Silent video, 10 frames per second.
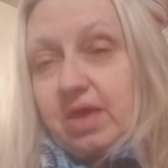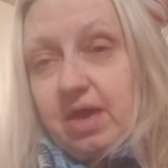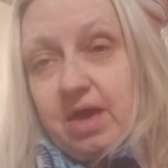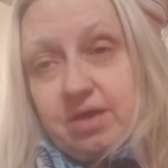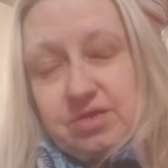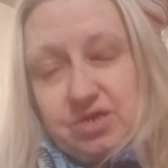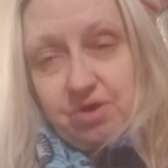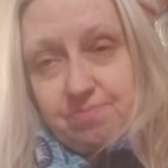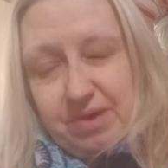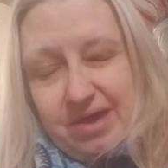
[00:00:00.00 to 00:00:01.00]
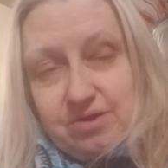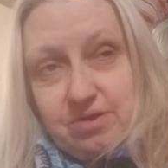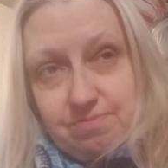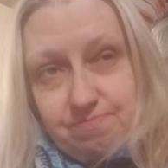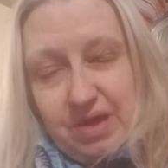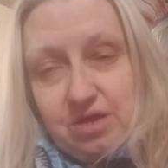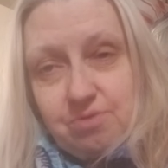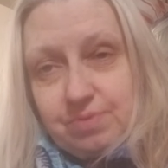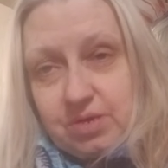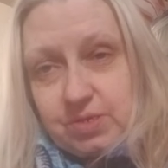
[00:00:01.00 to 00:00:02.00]
and i paid her paid her
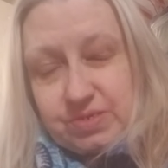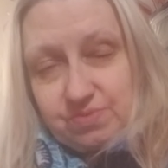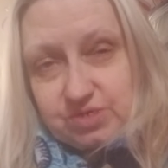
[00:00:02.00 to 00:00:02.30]
bills and when